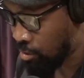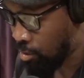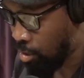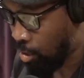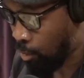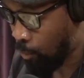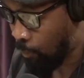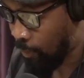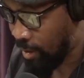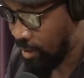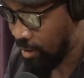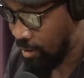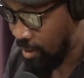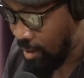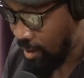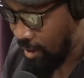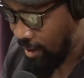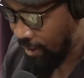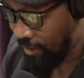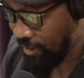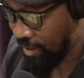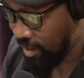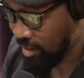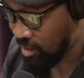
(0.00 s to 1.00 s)
going
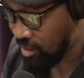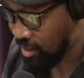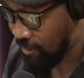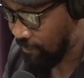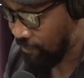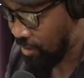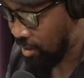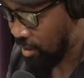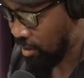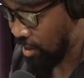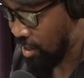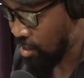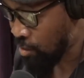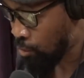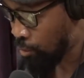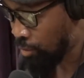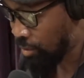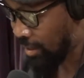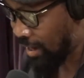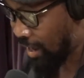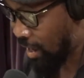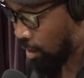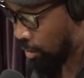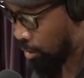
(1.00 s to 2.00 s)
and there's illegal
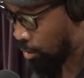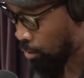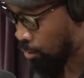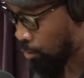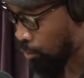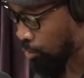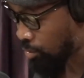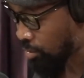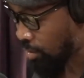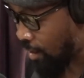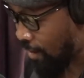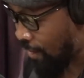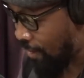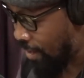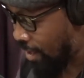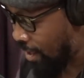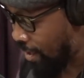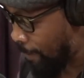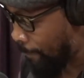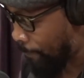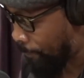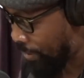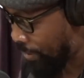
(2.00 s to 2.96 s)
downloads and